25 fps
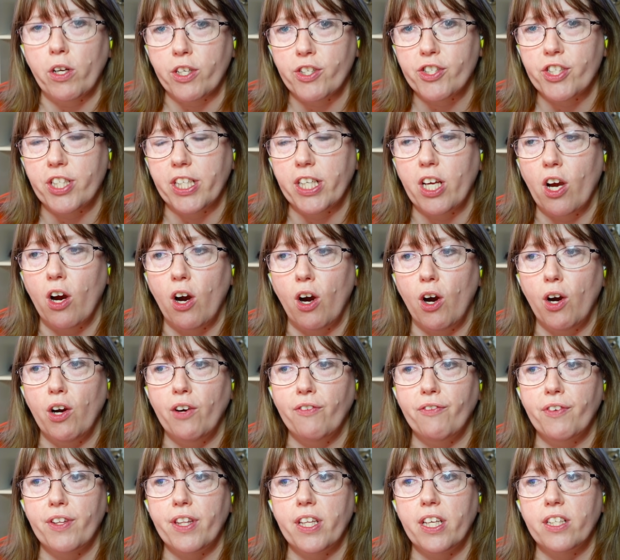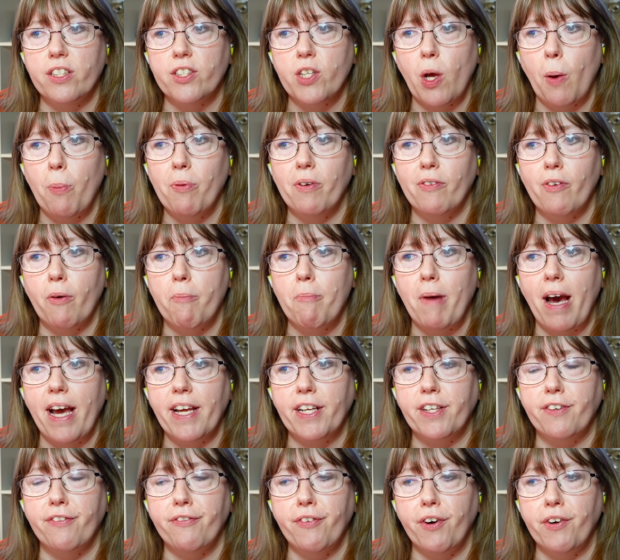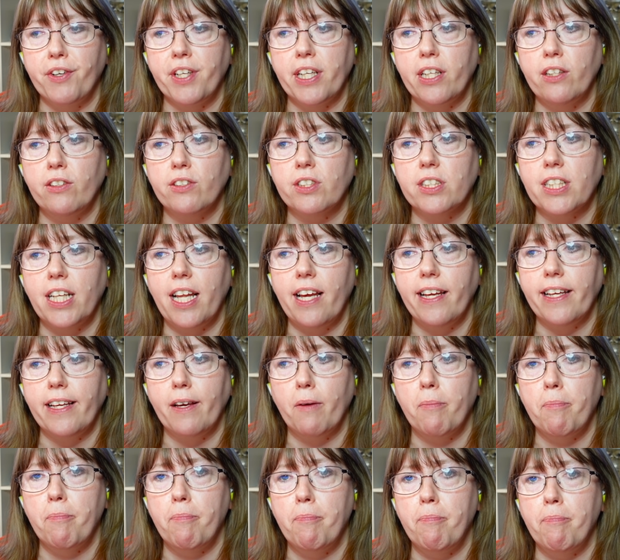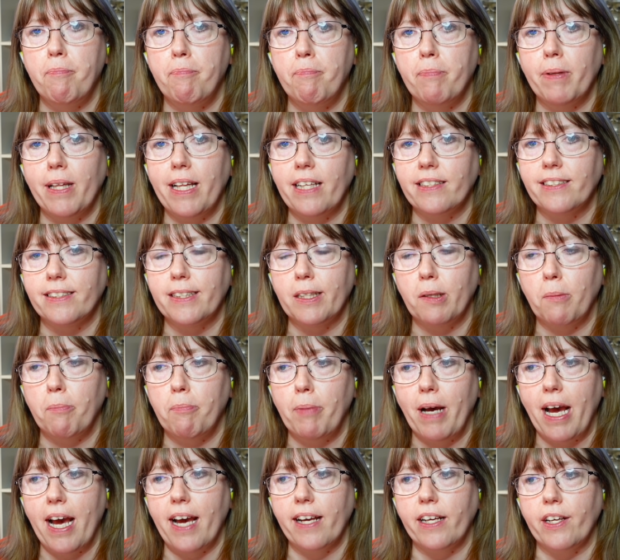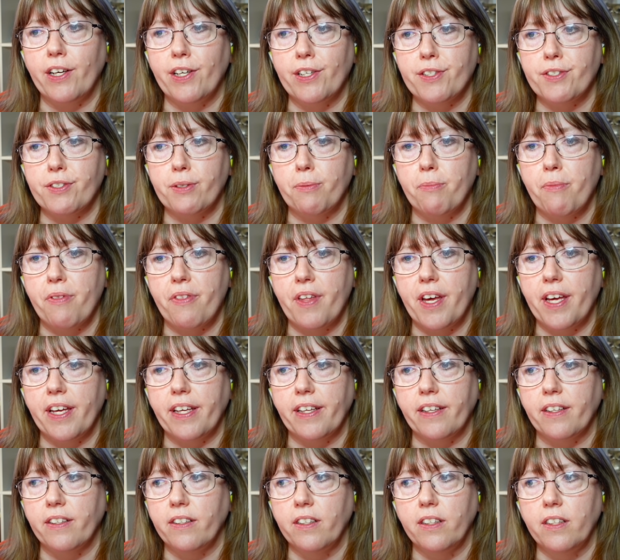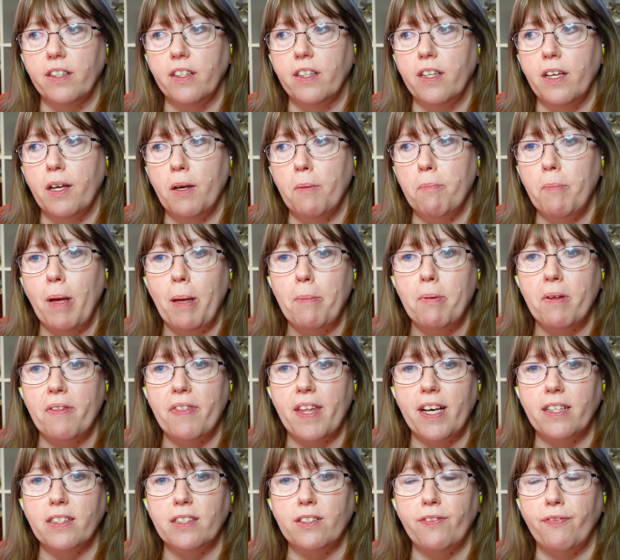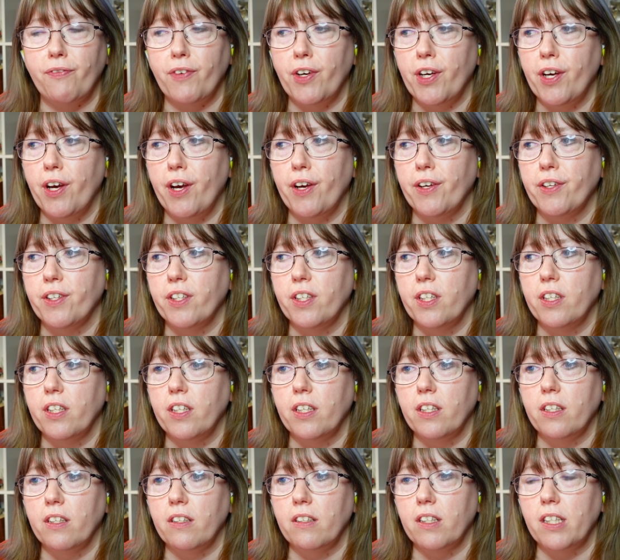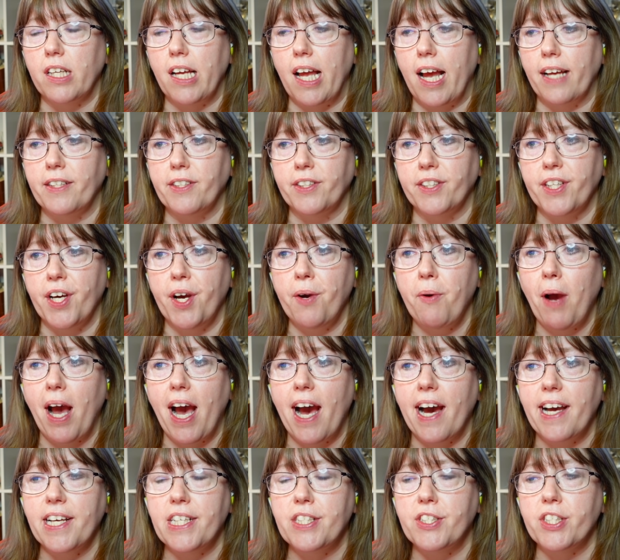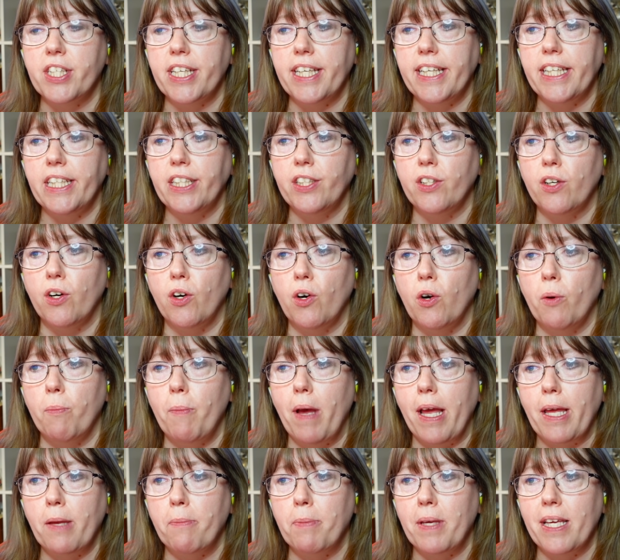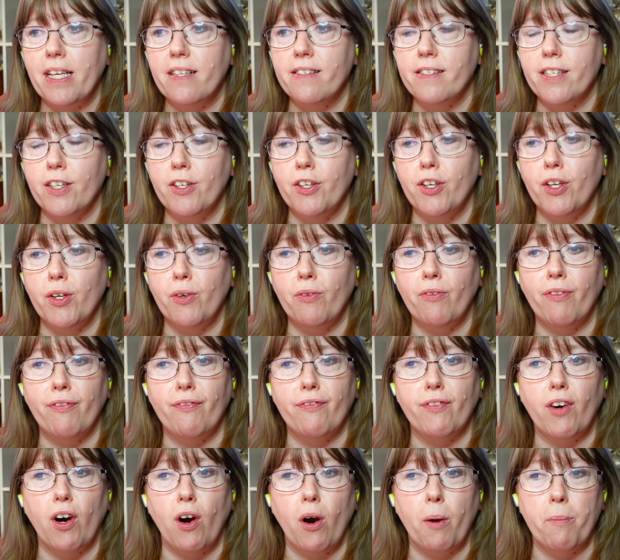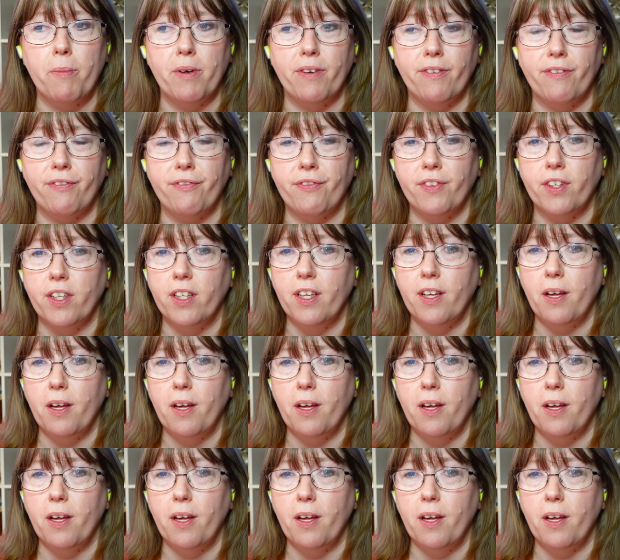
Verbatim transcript: She got over the top of a microphone. It looks like a plastic bag or something. Maybe that's for, I don't know, hygiene, or maybe it's a new form of